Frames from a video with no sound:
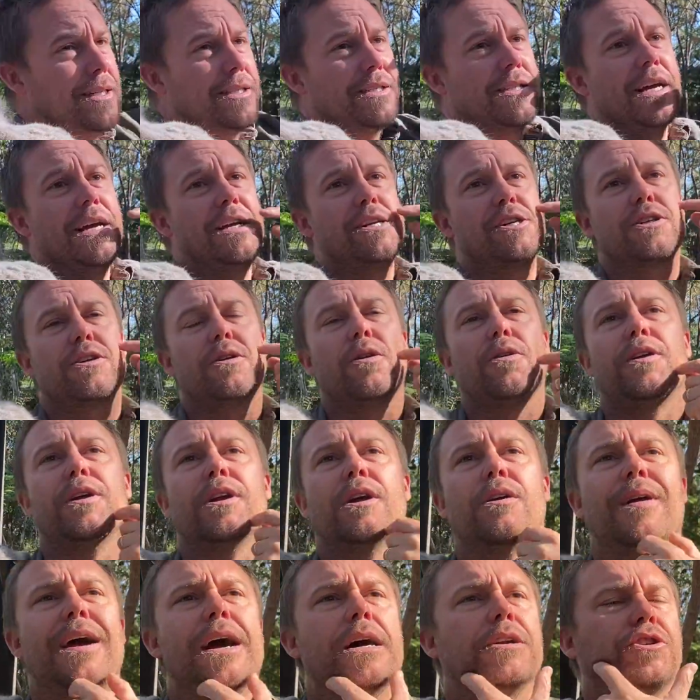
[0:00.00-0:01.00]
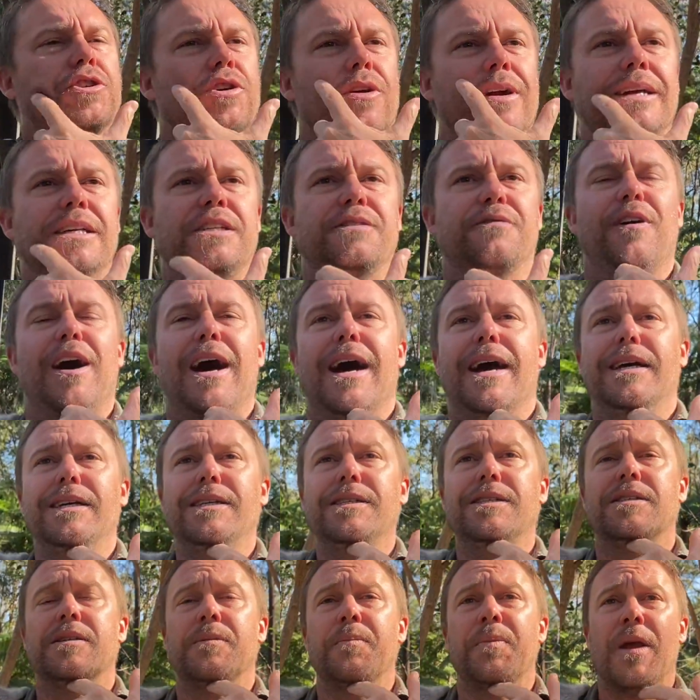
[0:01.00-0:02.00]
see, just looking around Tree's
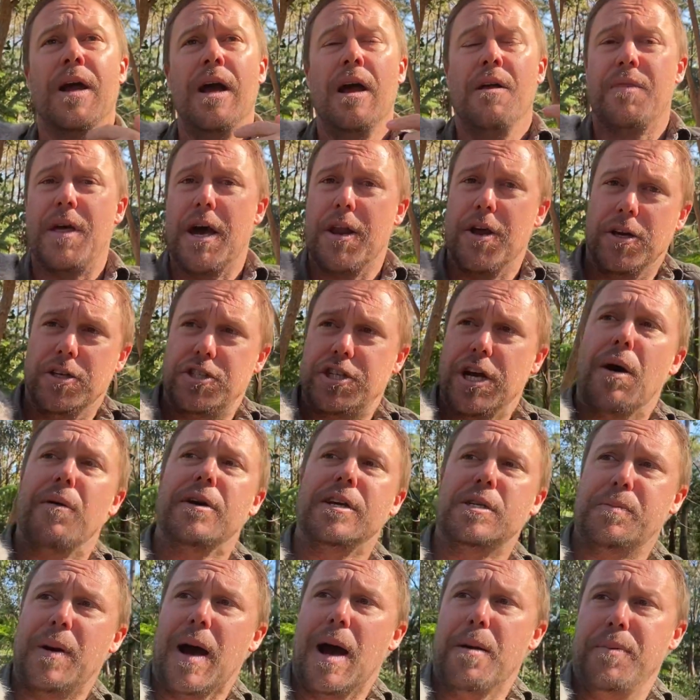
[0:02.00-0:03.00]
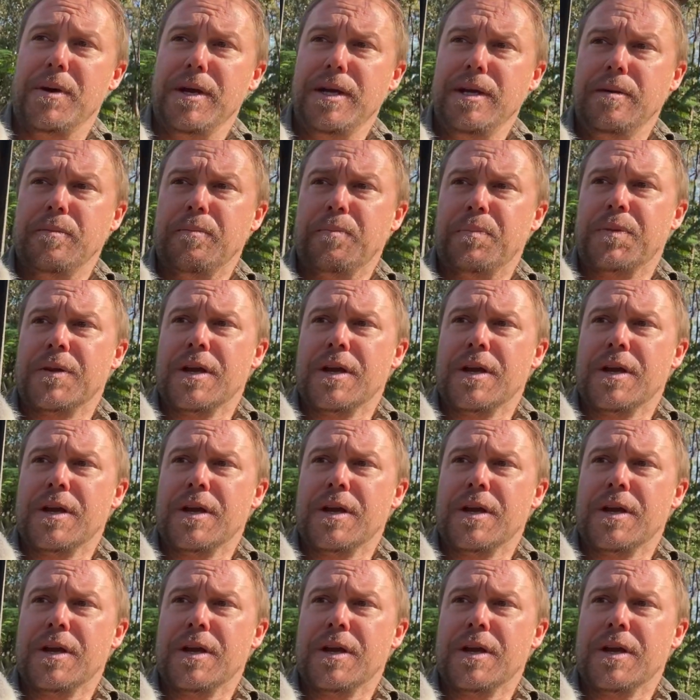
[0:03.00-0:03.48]
face, that her joey's papping,